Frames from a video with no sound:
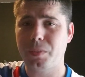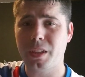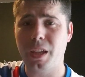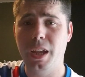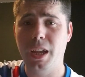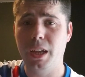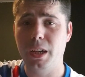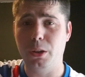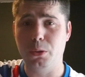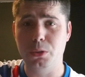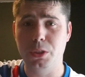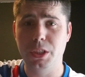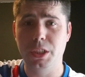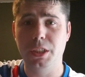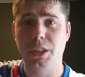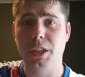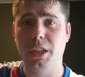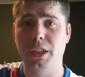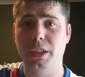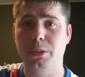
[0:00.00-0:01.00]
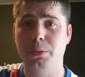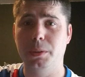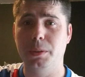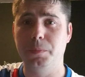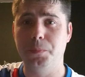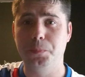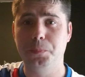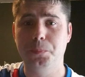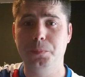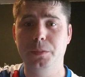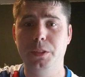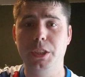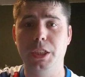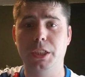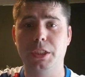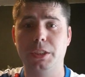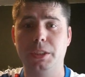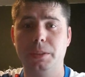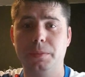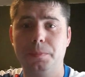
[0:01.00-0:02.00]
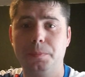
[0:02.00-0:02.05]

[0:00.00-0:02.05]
and I'll see you in the next one. Cheers.